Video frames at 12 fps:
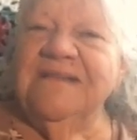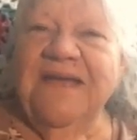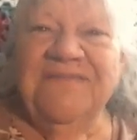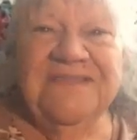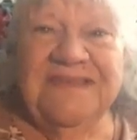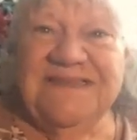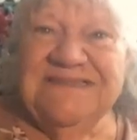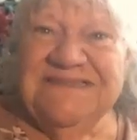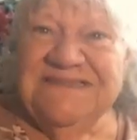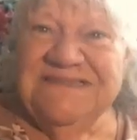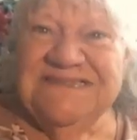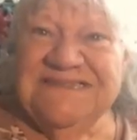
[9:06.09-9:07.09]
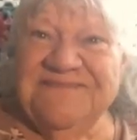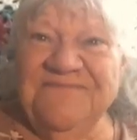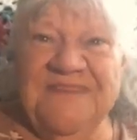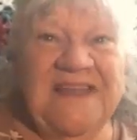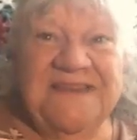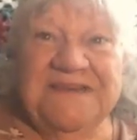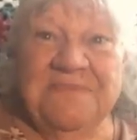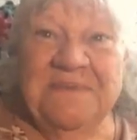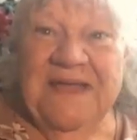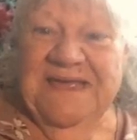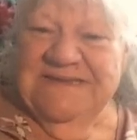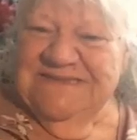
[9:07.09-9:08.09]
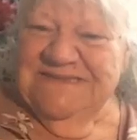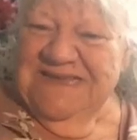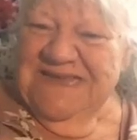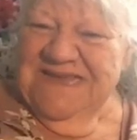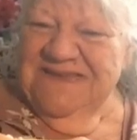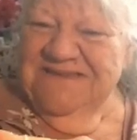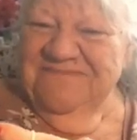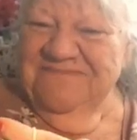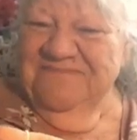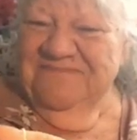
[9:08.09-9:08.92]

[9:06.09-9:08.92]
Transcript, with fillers: everything fell into place again.